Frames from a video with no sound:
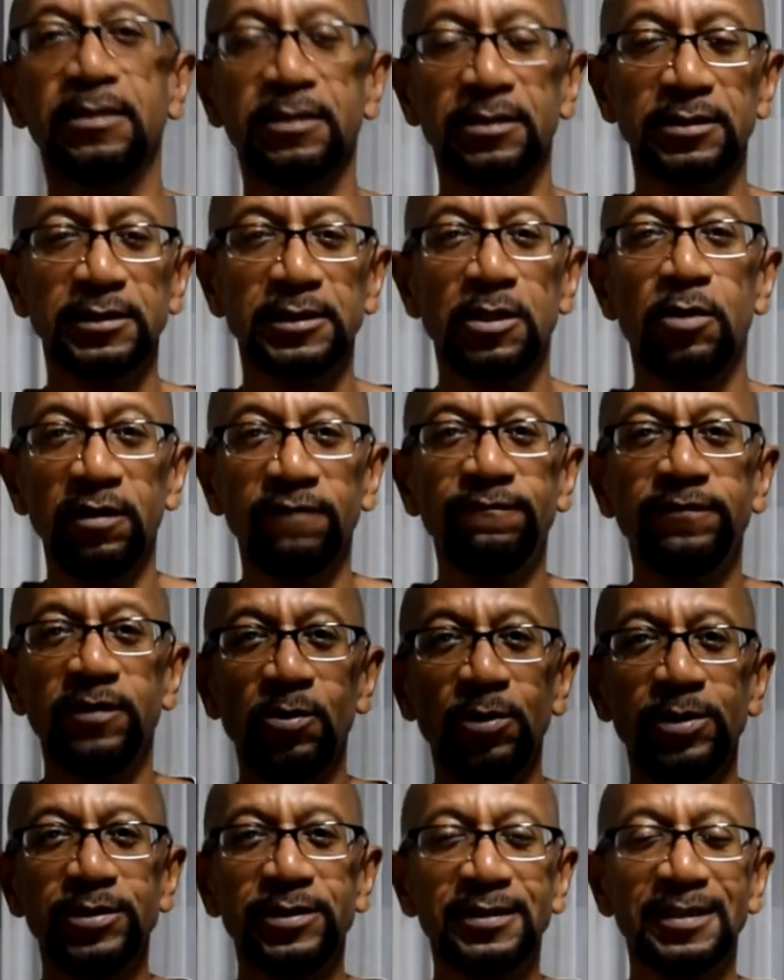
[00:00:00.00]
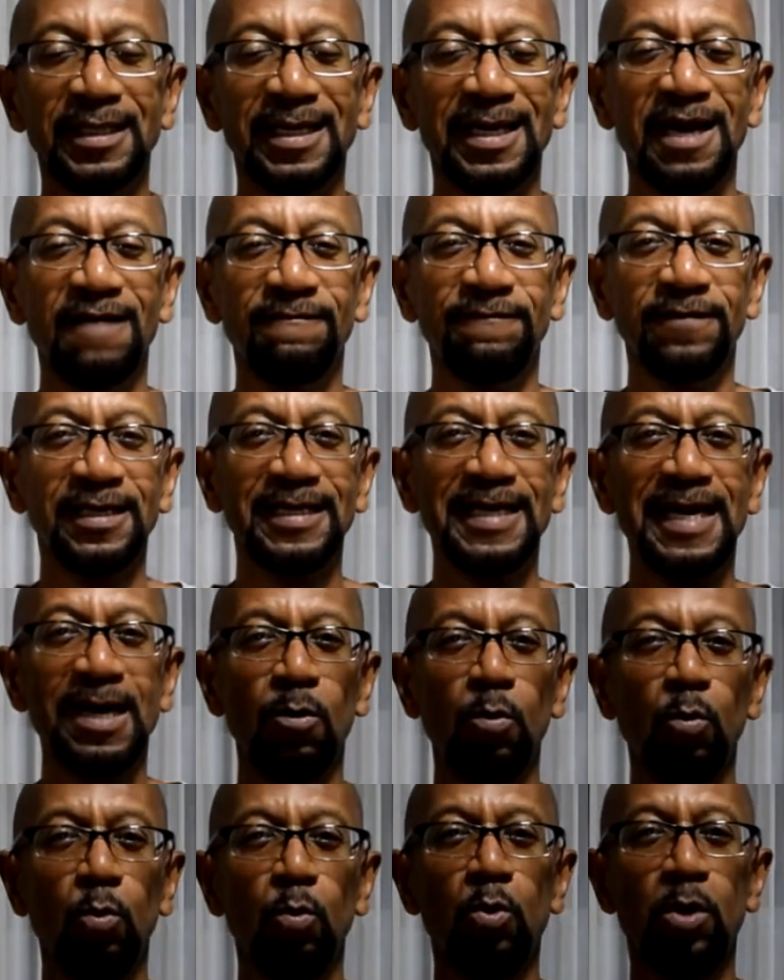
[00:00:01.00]
Sorry, folks, I
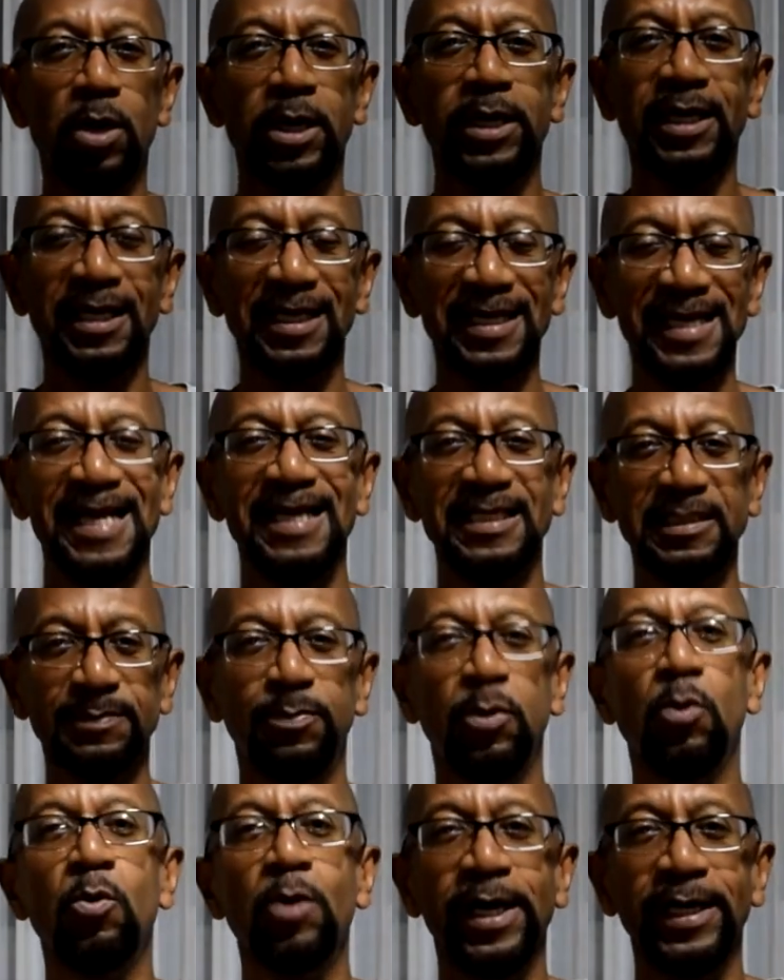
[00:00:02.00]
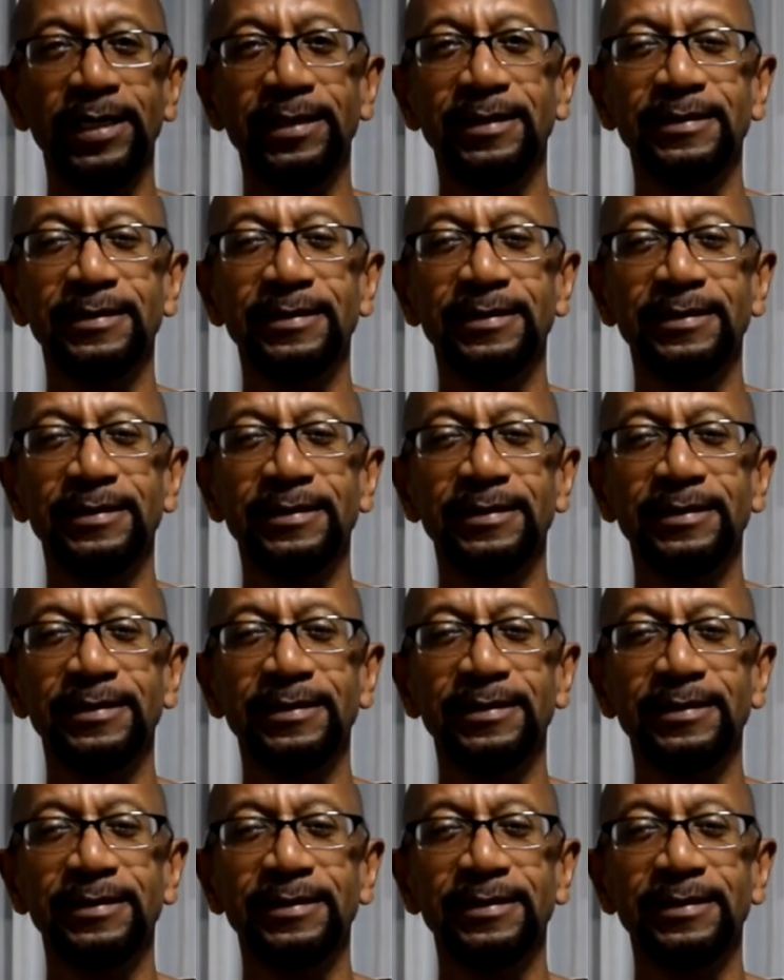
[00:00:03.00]
forgot one last point.